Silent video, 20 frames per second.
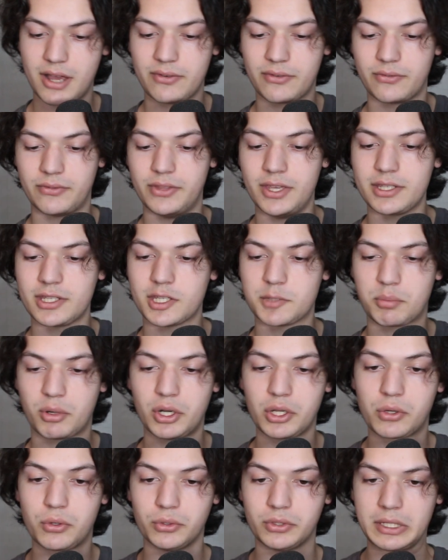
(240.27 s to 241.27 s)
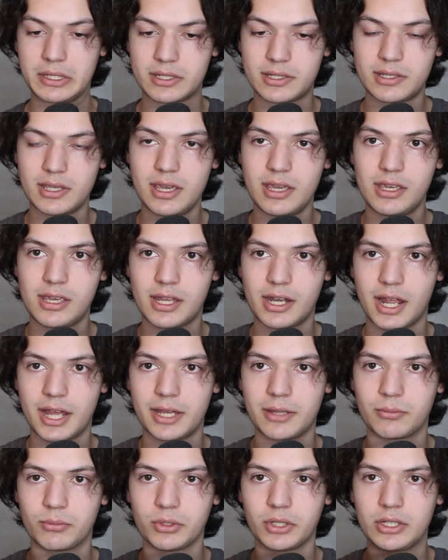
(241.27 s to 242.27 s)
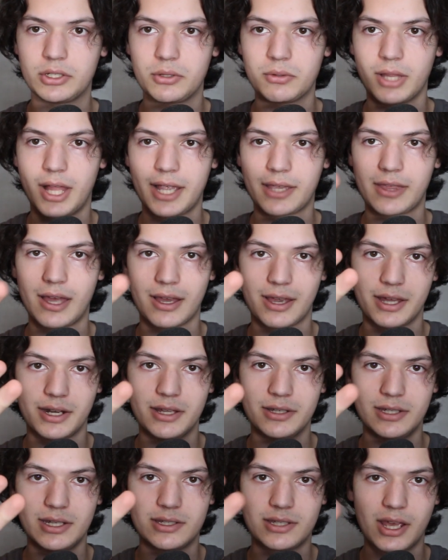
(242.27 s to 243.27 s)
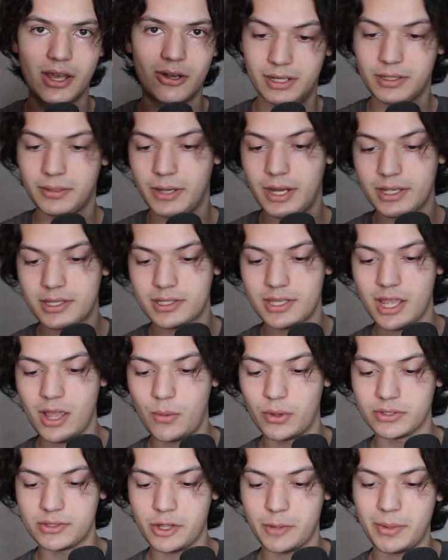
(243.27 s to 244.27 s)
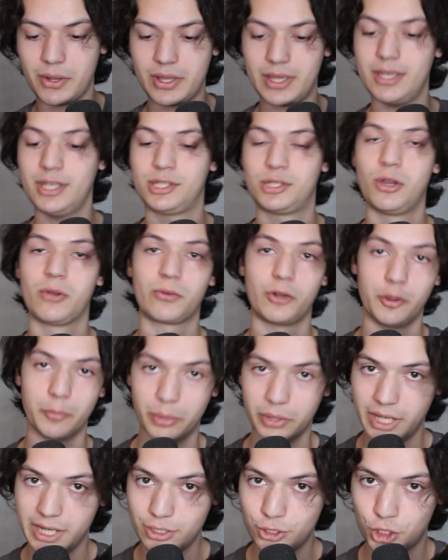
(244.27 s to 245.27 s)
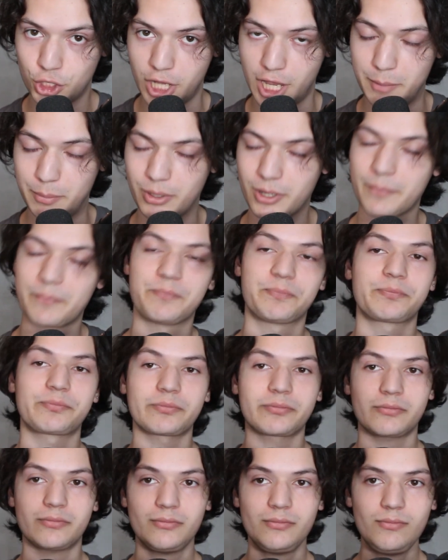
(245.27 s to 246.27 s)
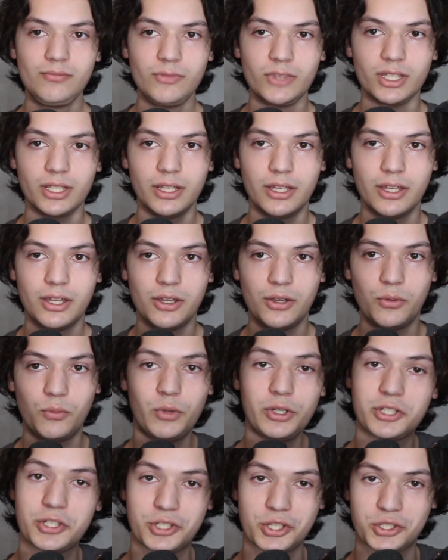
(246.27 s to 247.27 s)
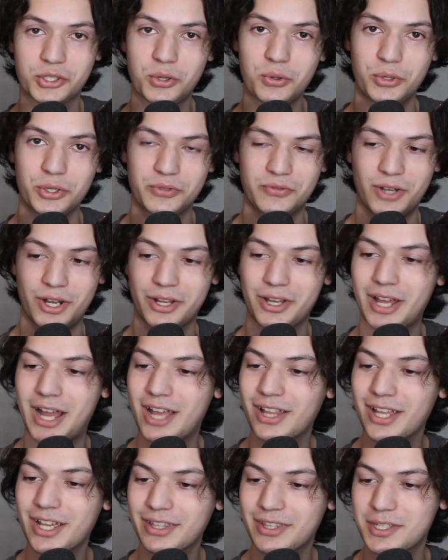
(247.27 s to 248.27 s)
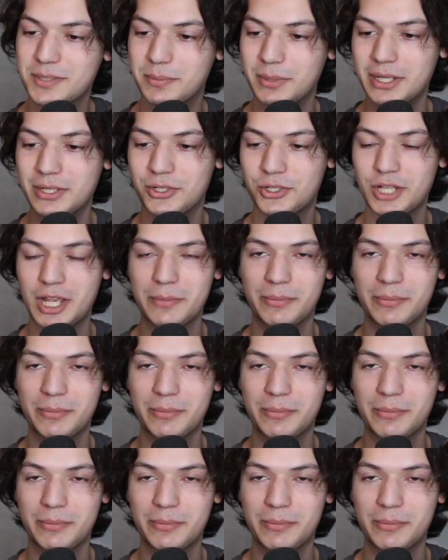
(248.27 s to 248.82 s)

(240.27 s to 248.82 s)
This is pretty cool to see, and I really do like that kind of detail. Next thing I want to talk about is the overall blade shape, which is just cool as fuck. I like this blade shape. It